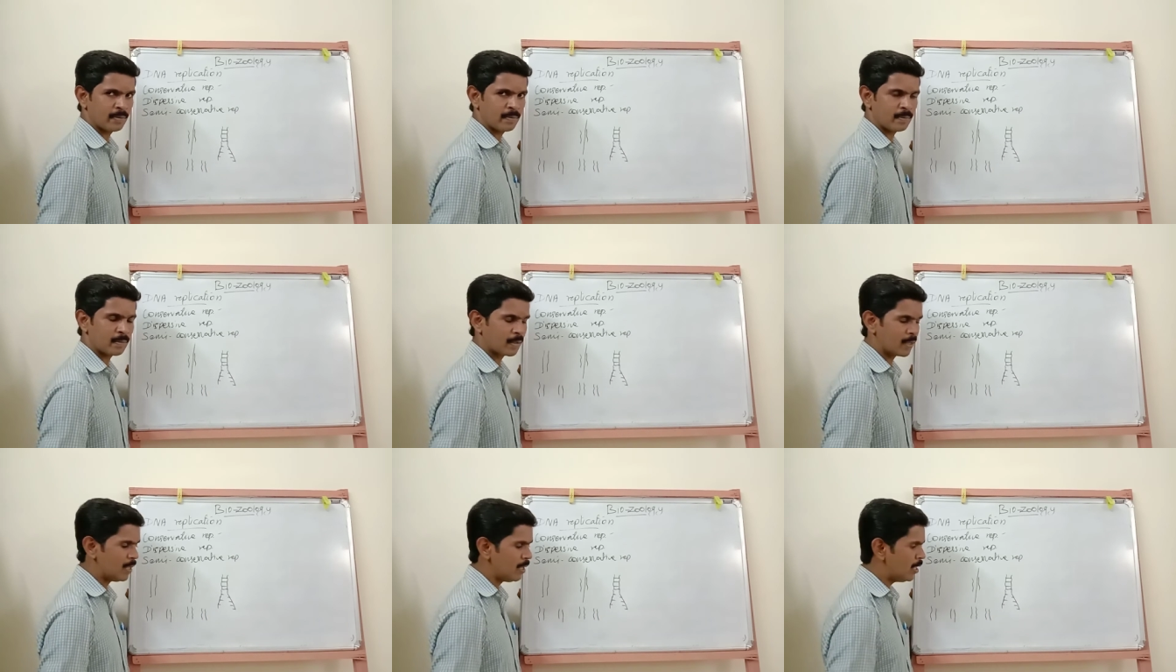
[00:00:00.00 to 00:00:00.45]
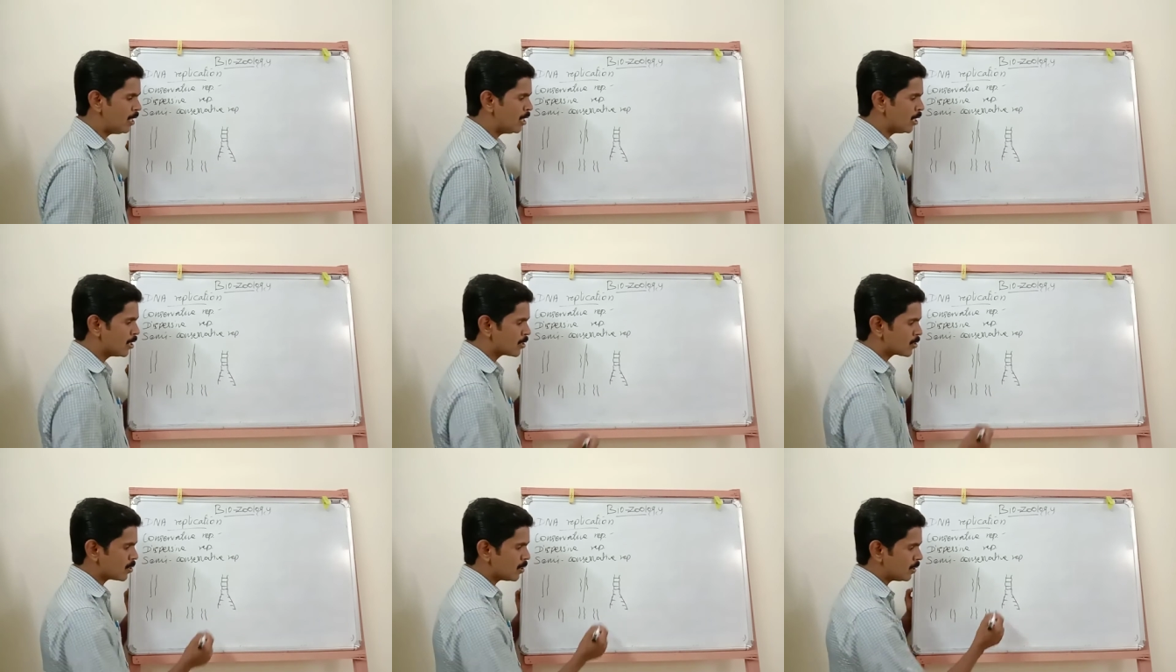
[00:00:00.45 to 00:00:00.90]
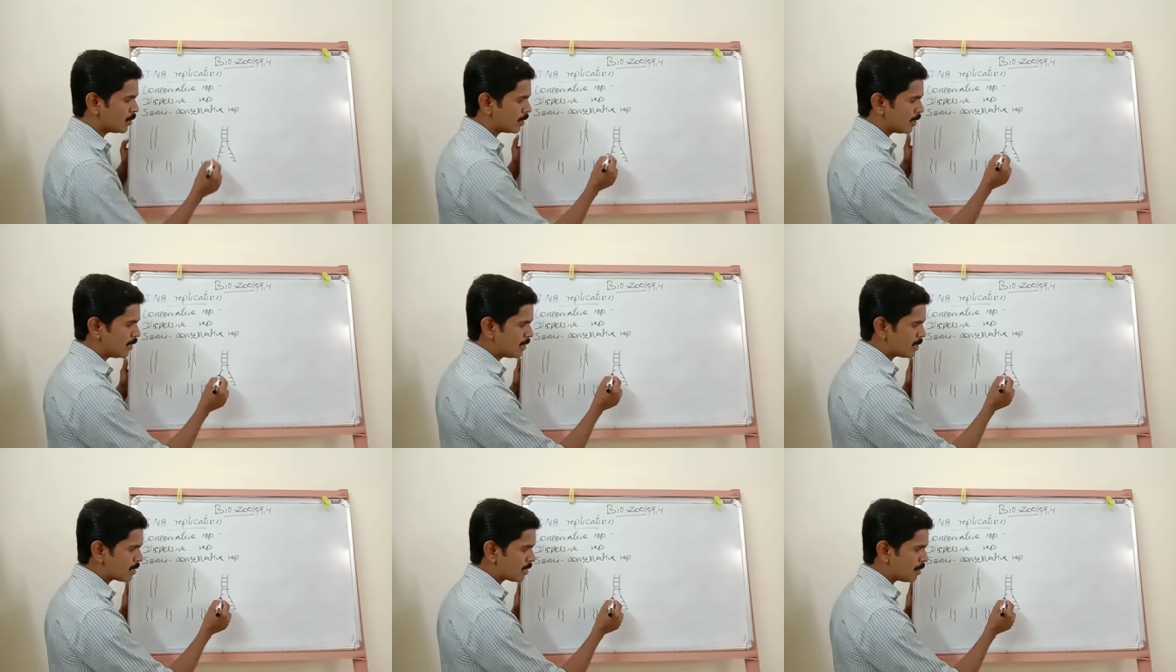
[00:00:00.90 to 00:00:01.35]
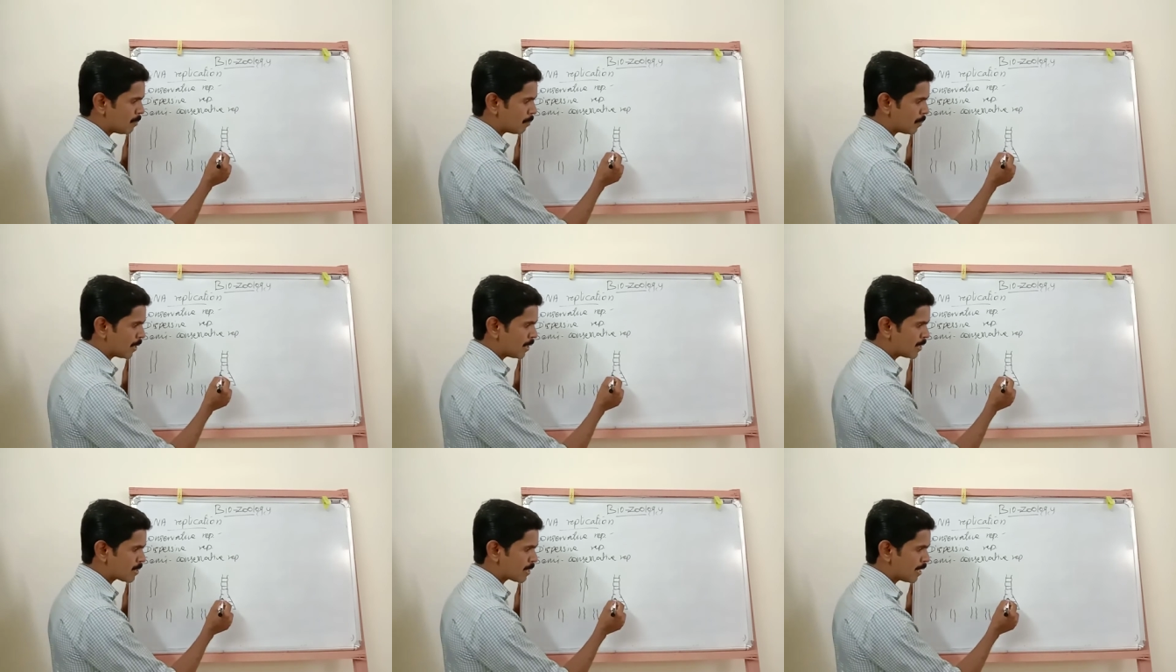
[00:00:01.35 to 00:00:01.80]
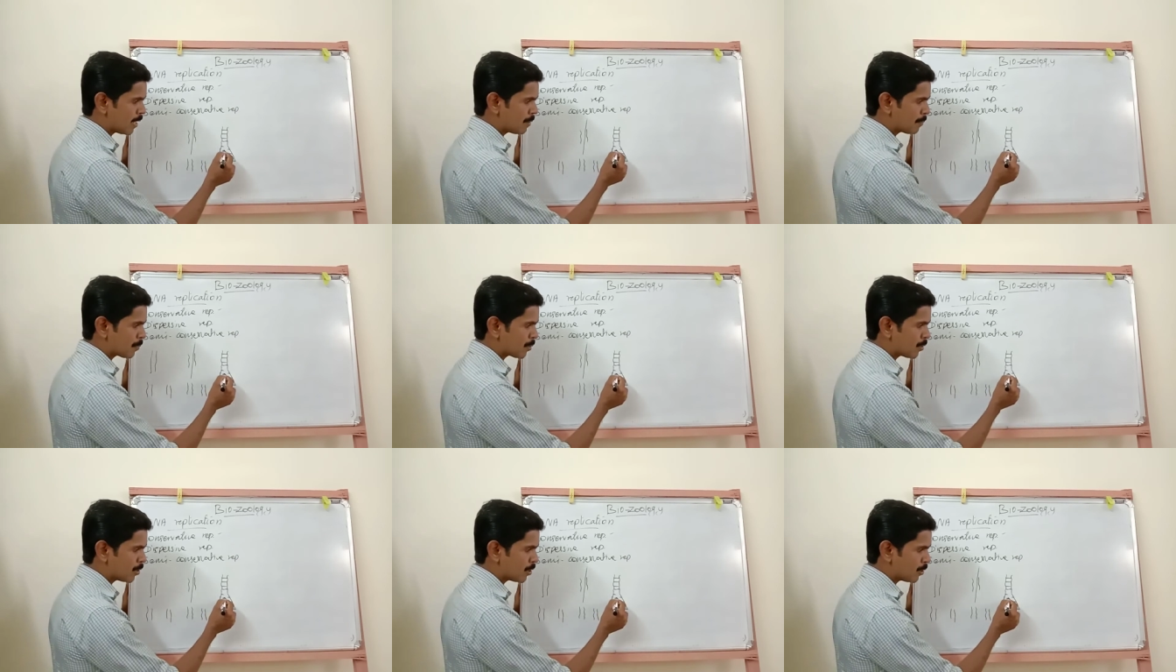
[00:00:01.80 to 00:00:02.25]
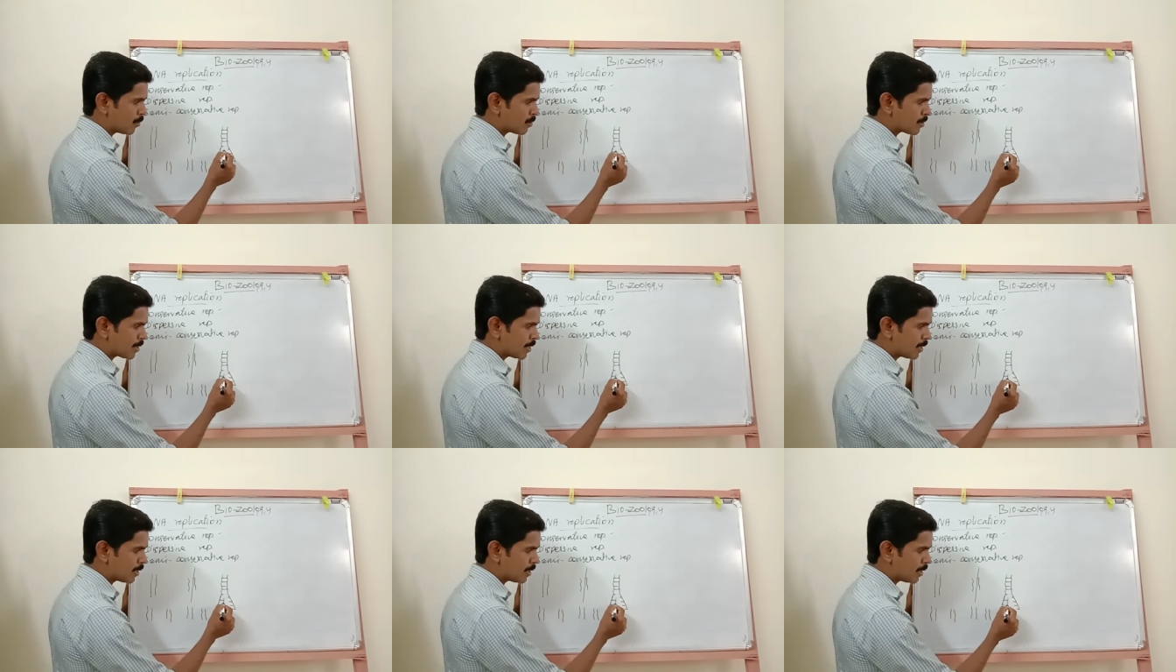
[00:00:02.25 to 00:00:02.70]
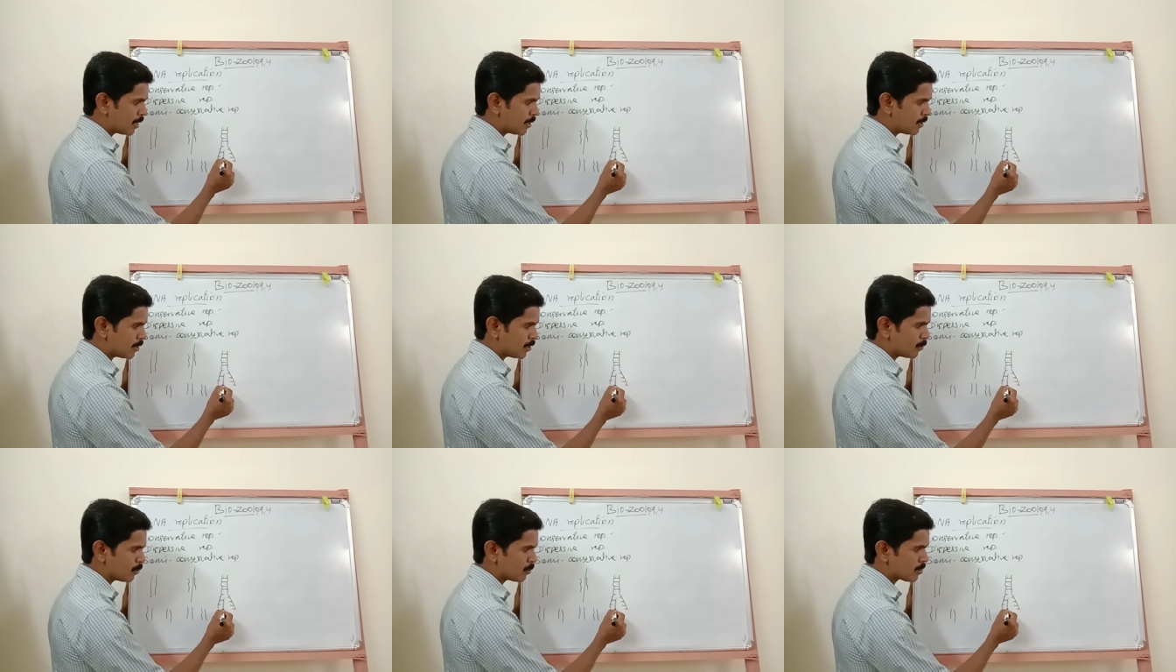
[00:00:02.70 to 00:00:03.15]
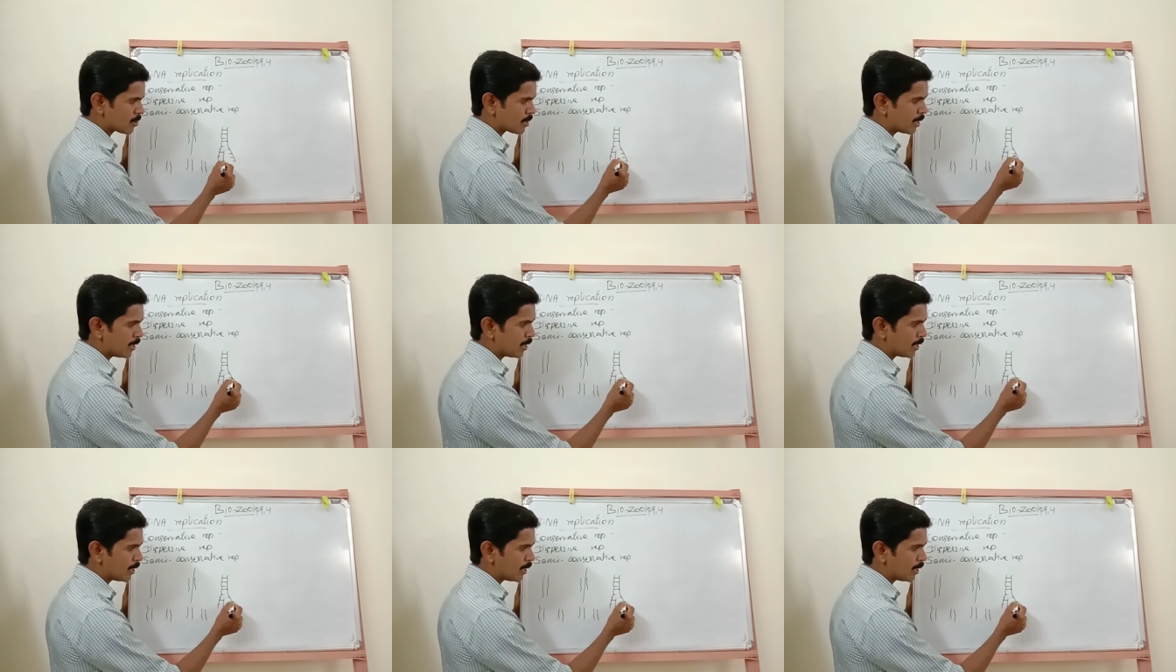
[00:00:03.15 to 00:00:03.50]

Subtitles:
Okay, so this template strand producing a new strand,